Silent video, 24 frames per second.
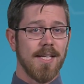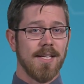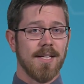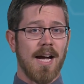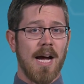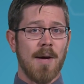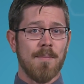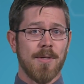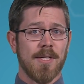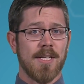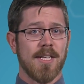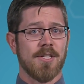
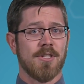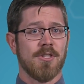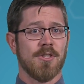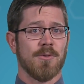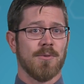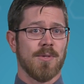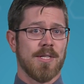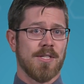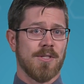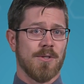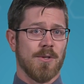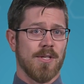Computational
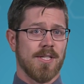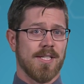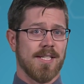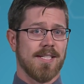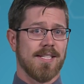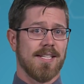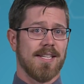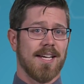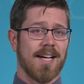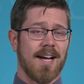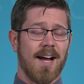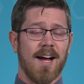
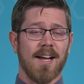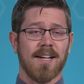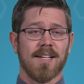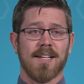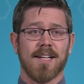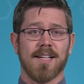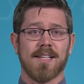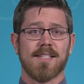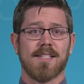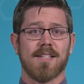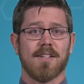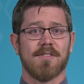resources in the
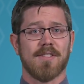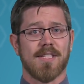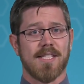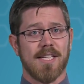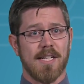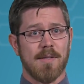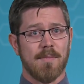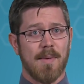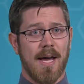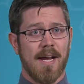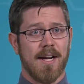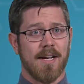context of
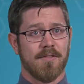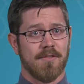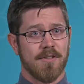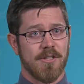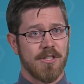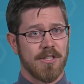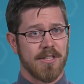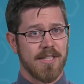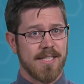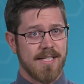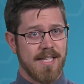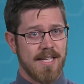cinematic
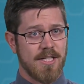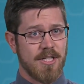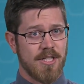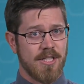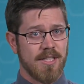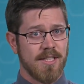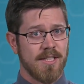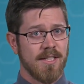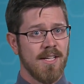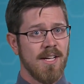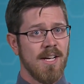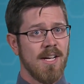
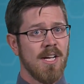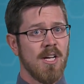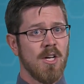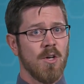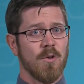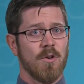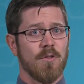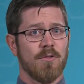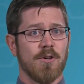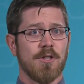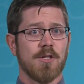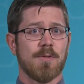visualization
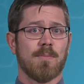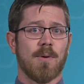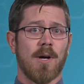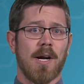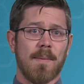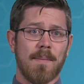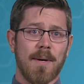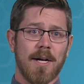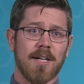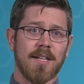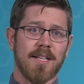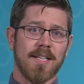refers
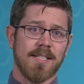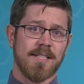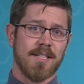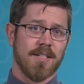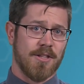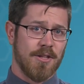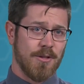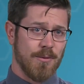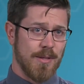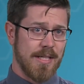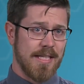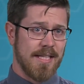primarily to
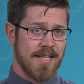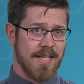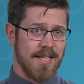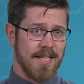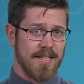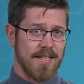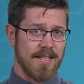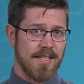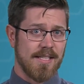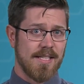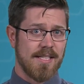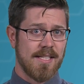3
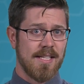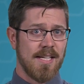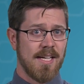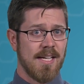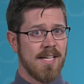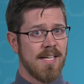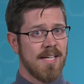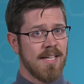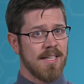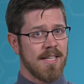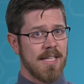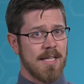things:
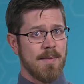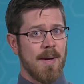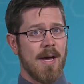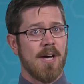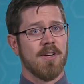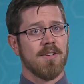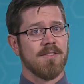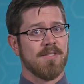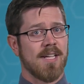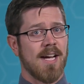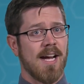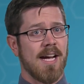the
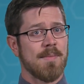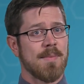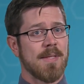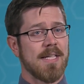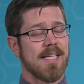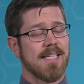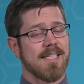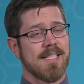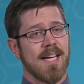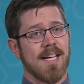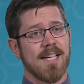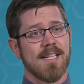amount of time that
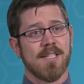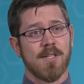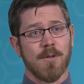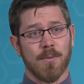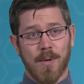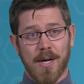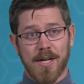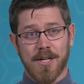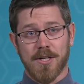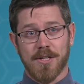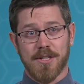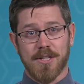it takes to
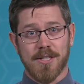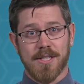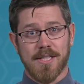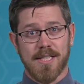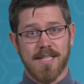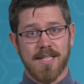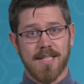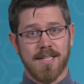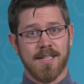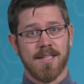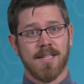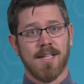render your
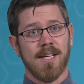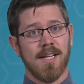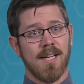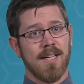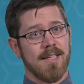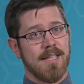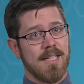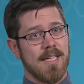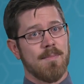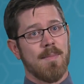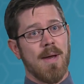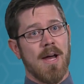scene,
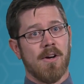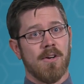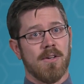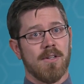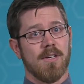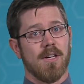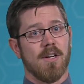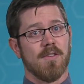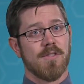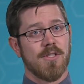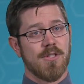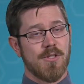the
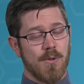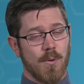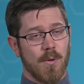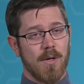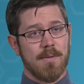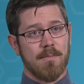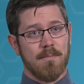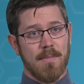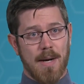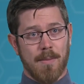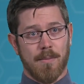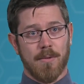amount of
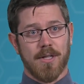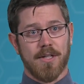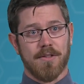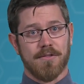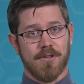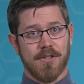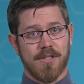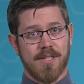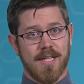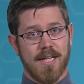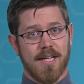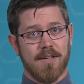stored memory
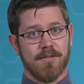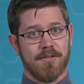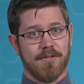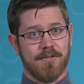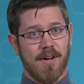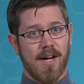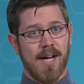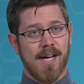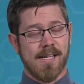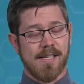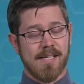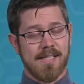for saved
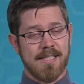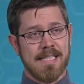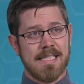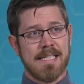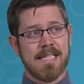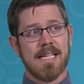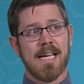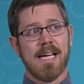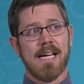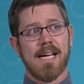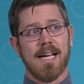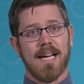
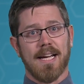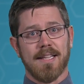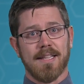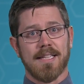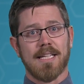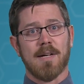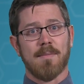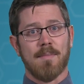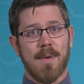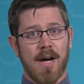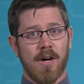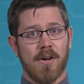files, and
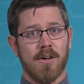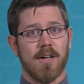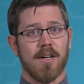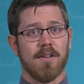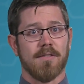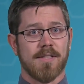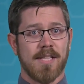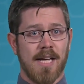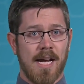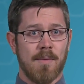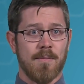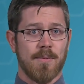the amount
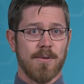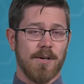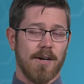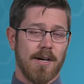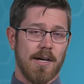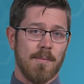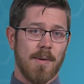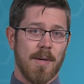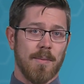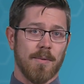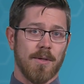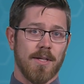of
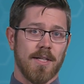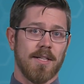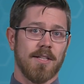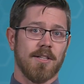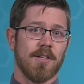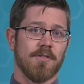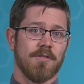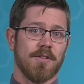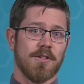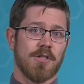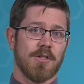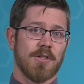temporary memory
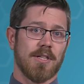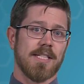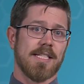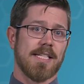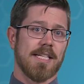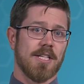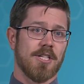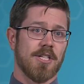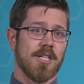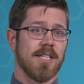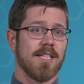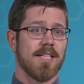your
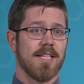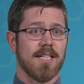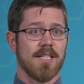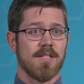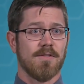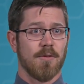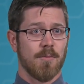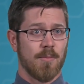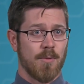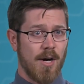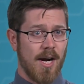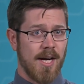visualization needs
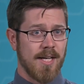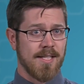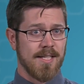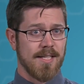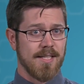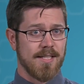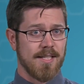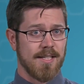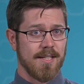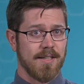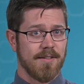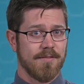for
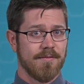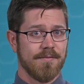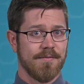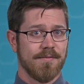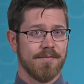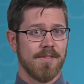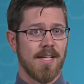processing.